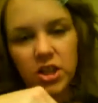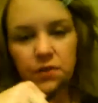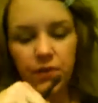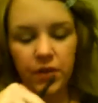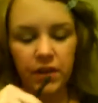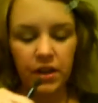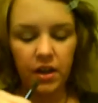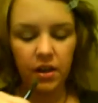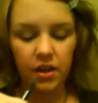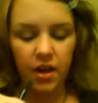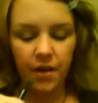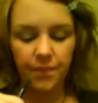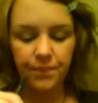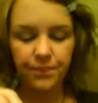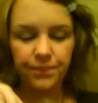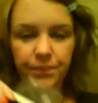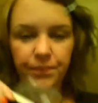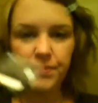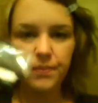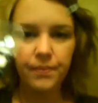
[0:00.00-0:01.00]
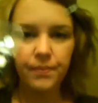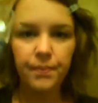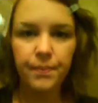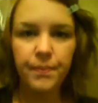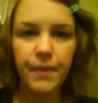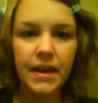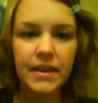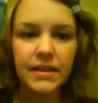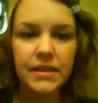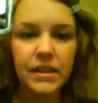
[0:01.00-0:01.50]
French Vanilla.
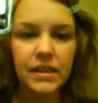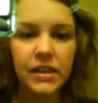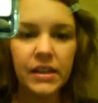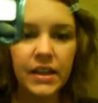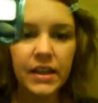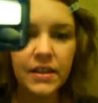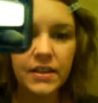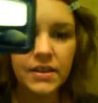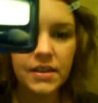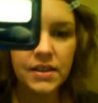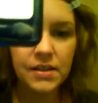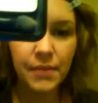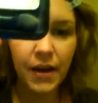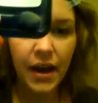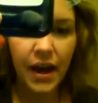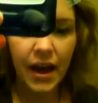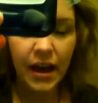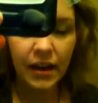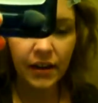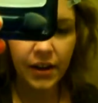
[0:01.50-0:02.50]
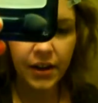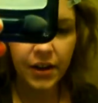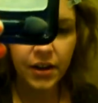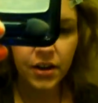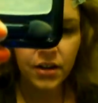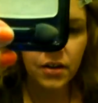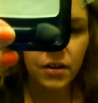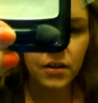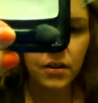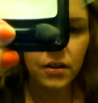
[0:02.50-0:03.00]
Basically, this is my
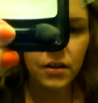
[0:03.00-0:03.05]
highlighter.